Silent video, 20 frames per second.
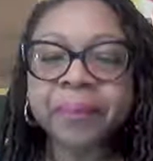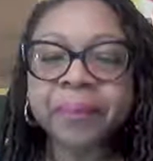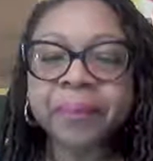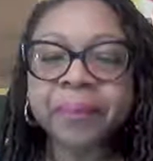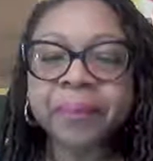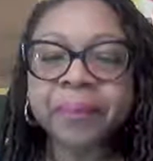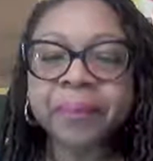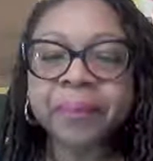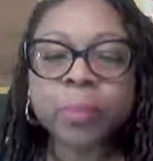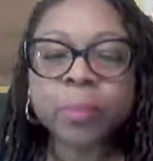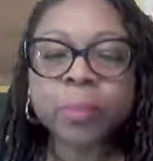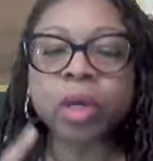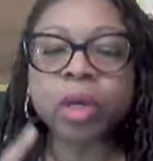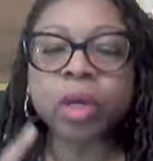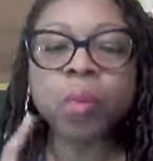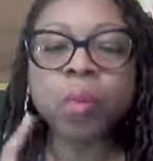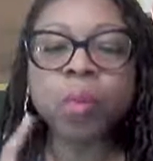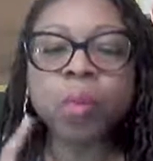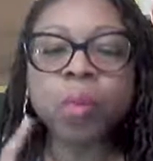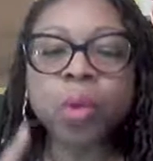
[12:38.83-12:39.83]
We're going to go
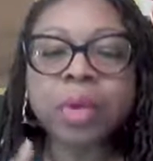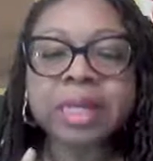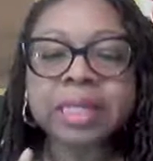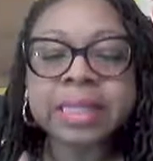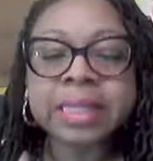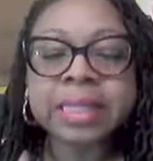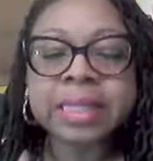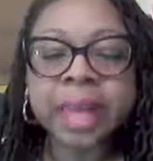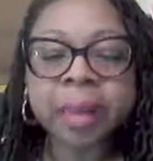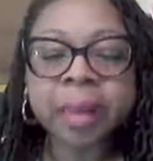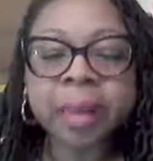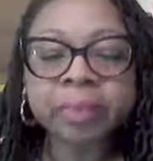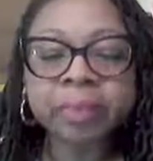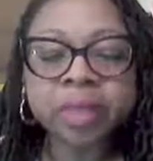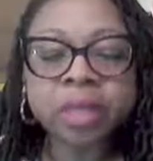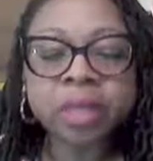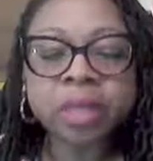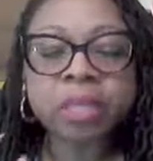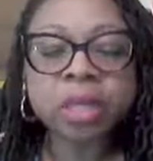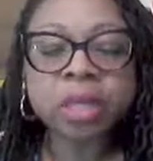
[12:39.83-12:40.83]
more in depth
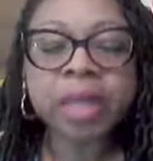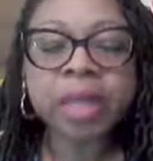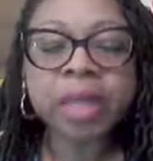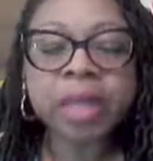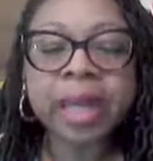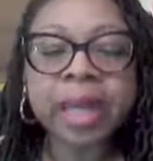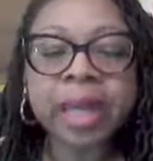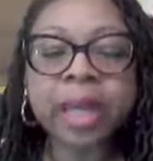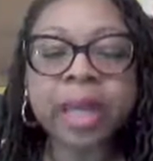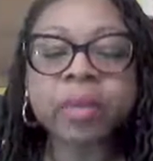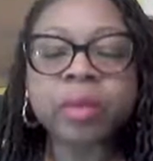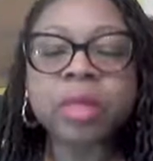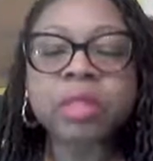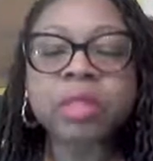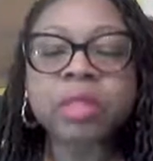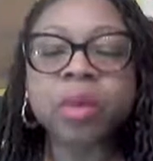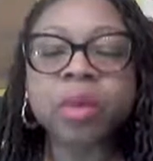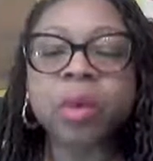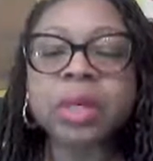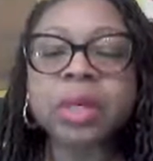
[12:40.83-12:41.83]
in certain areas
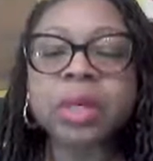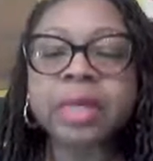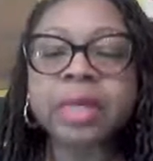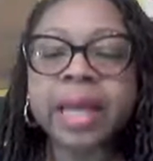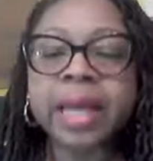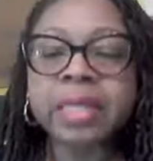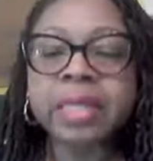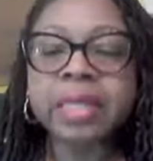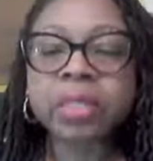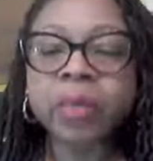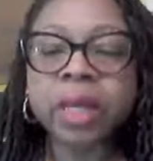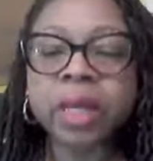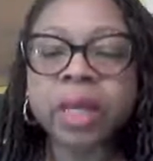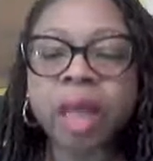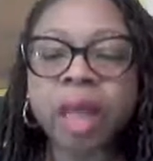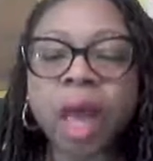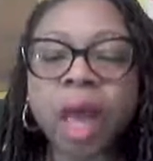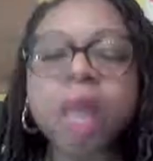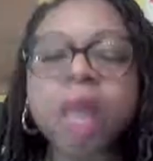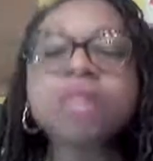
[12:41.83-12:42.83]
on next week.
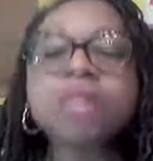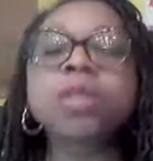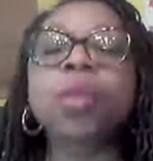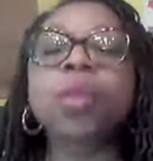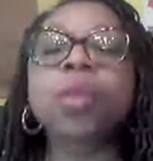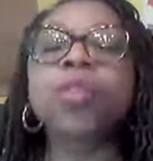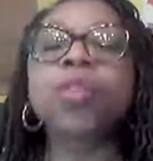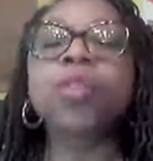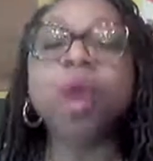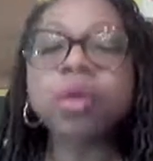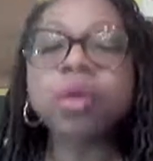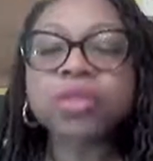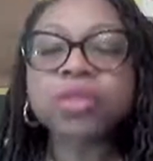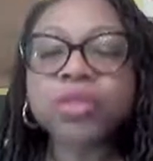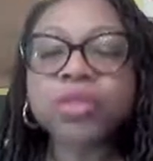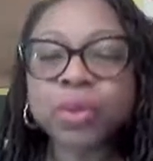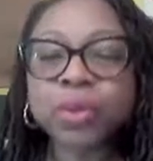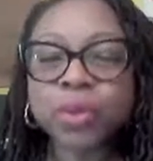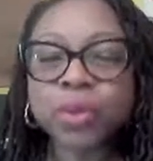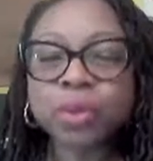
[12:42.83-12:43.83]
So those of
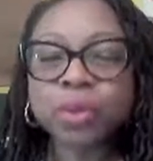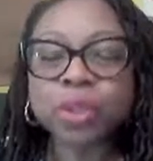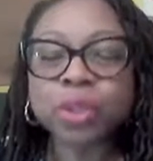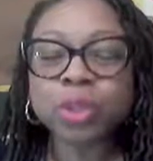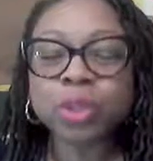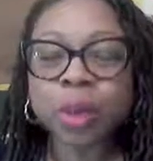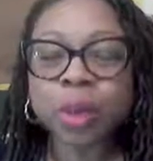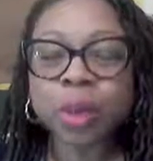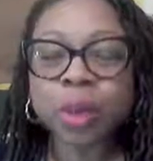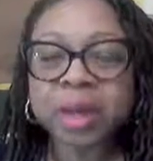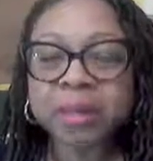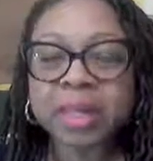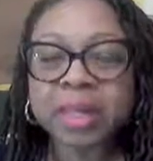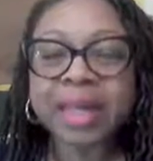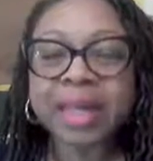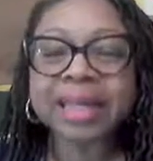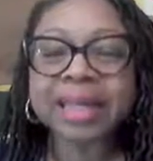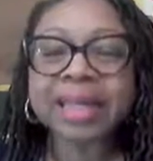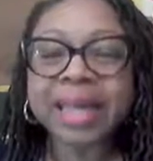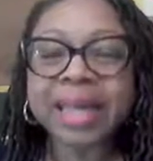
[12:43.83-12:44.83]
you who joined me
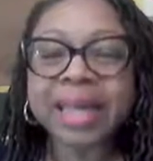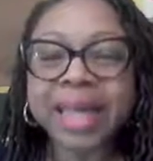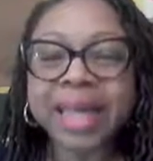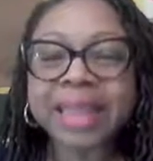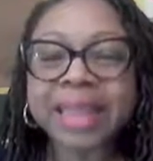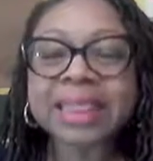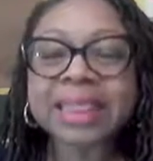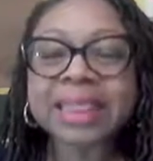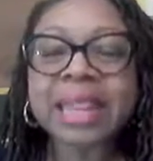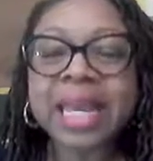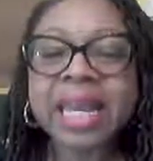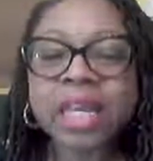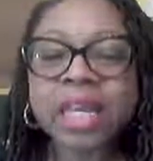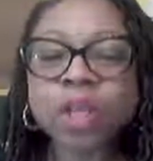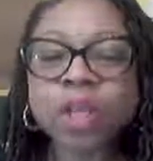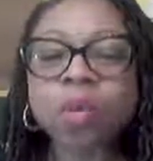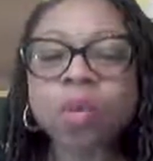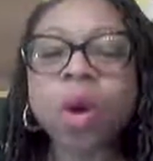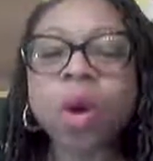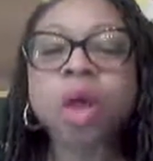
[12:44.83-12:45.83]
again, thank
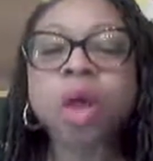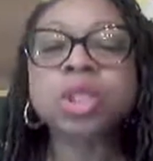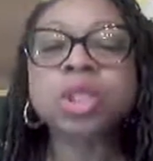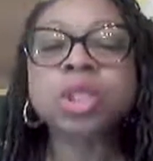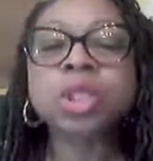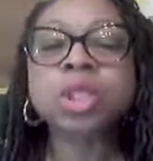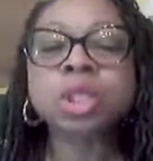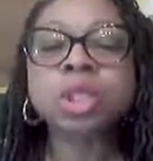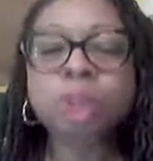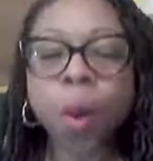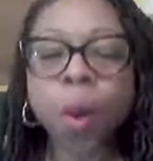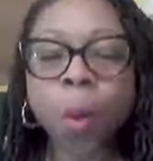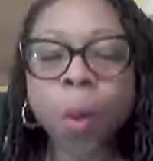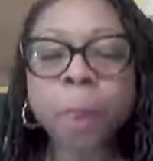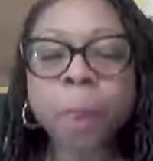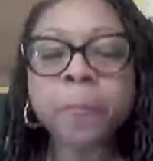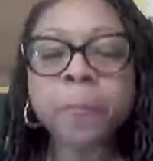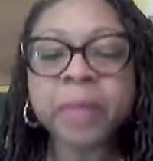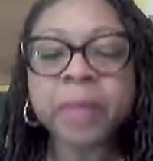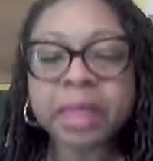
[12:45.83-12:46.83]
you all so
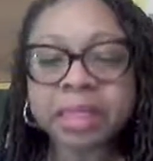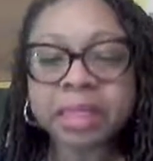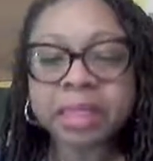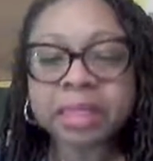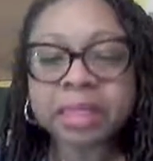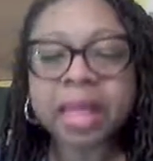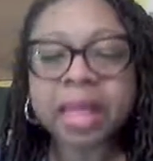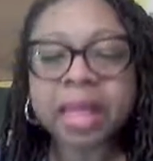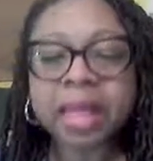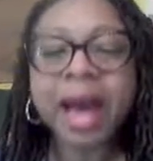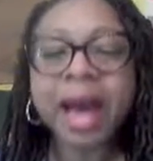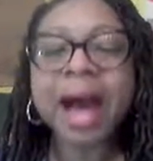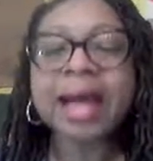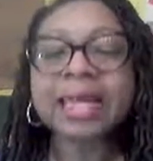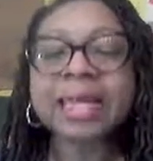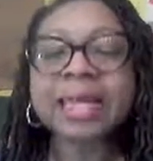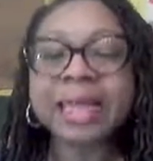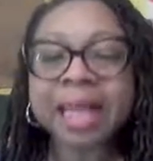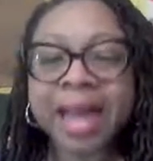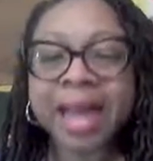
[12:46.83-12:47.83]
much.
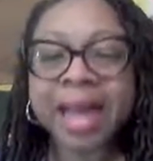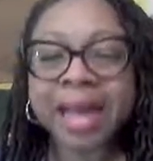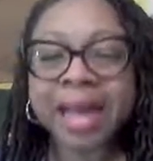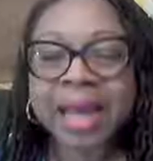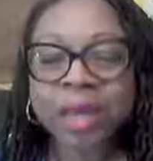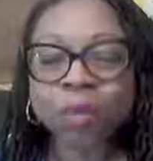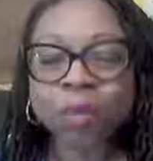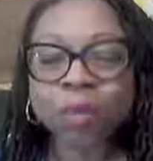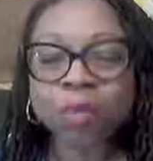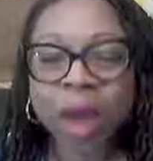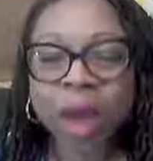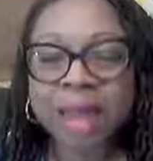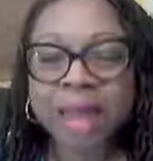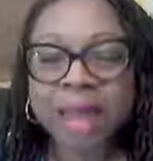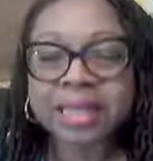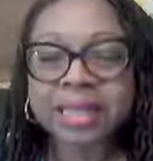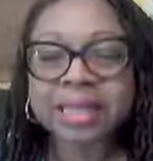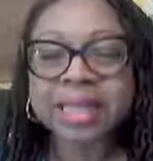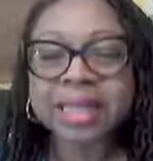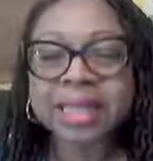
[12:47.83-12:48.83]
Again, I am
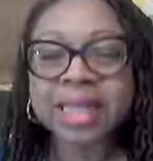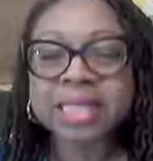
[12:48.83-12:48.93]
Rhonda J.